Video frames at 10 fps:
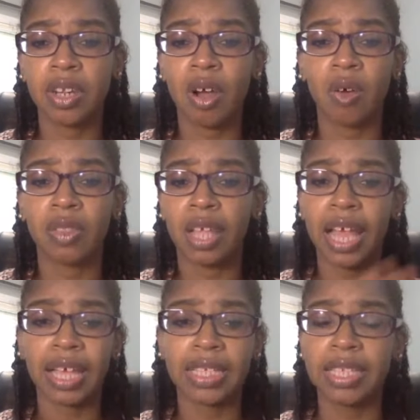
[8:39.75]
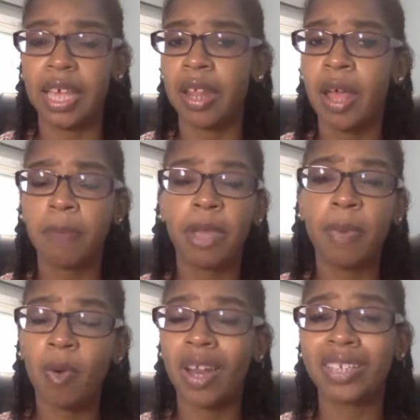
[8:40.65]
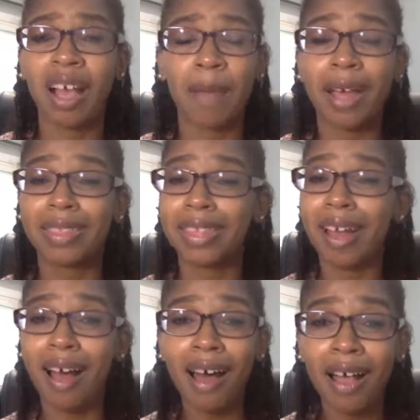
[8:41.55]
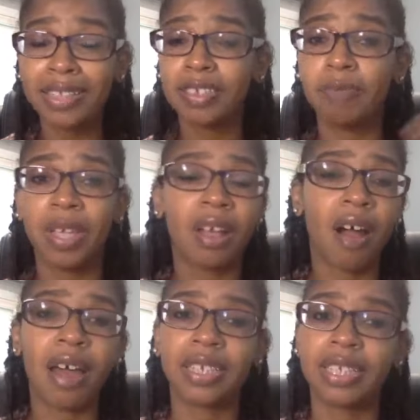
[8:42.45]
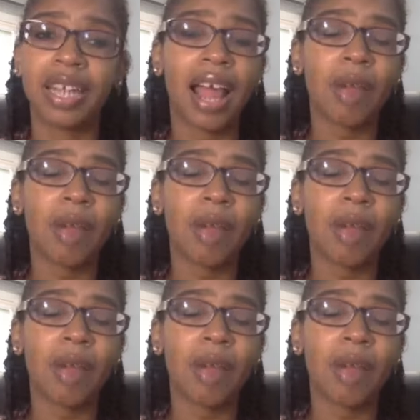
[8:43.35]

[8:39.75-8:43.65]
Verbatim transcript: You know, like I said, people want to talk about the odds of being audited.